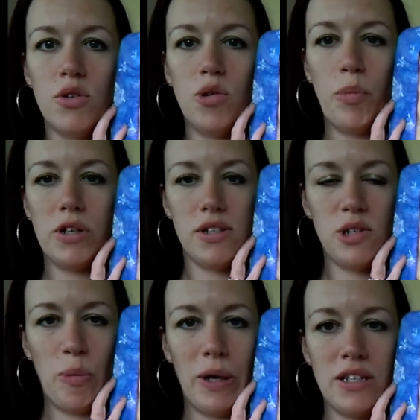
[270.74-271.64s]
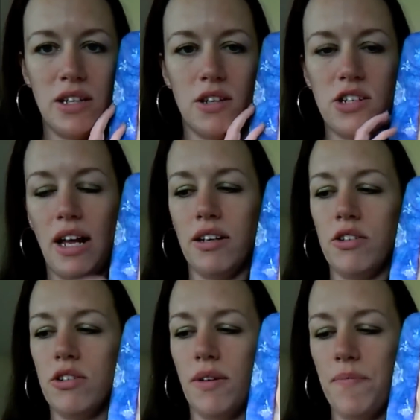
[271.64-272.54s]
to participate in the
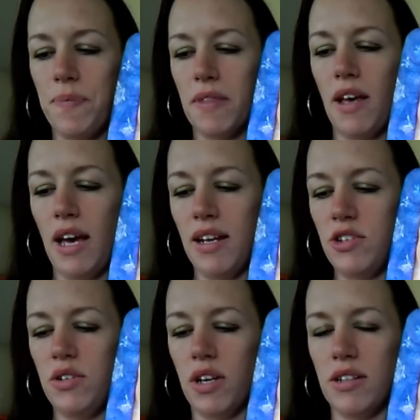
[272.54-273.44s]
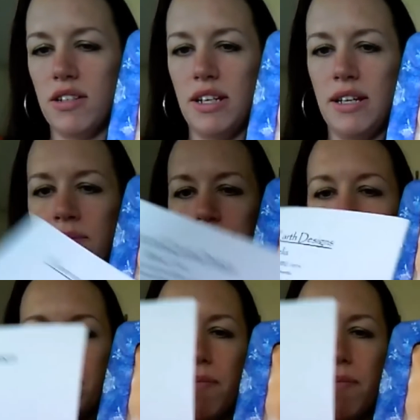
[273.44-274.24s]
challenge. And as you can see,